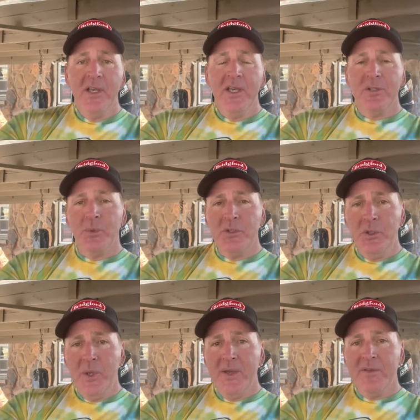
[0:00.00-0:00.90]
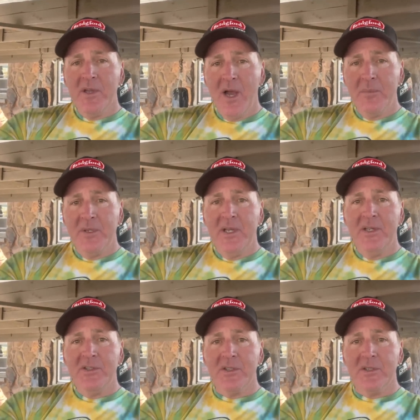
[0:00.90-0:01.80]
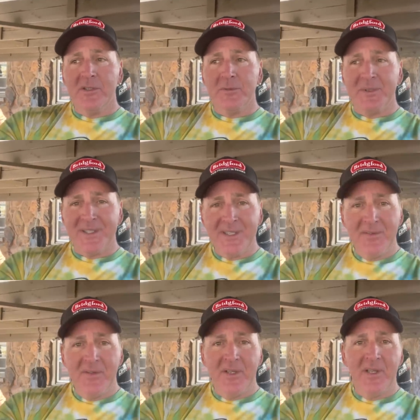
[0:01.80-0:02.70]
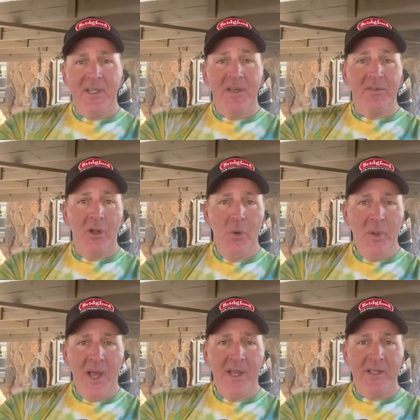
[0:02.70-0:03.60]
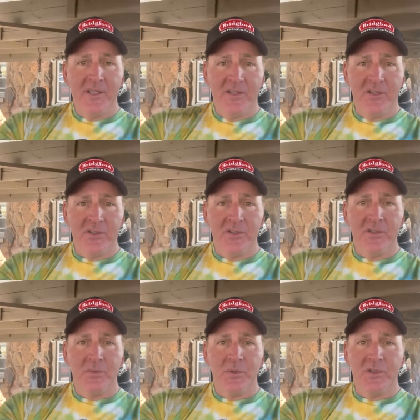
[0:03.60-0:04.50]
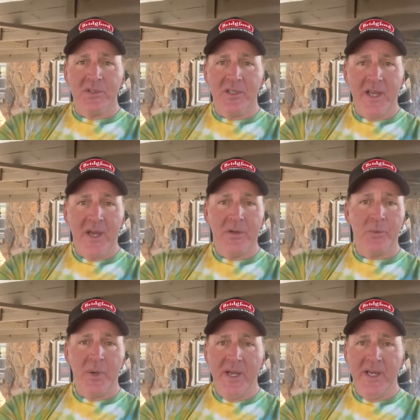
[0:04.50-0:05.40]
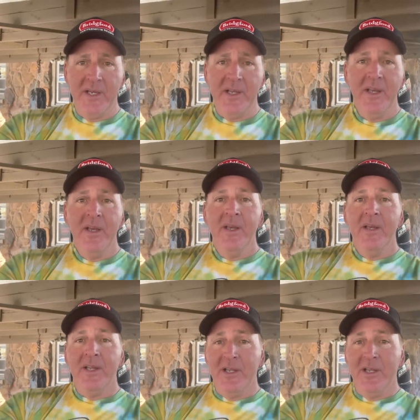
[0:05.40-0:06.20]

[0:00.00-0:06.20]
is when you have a combination specifically of low light conditions, which is cloud, rain, a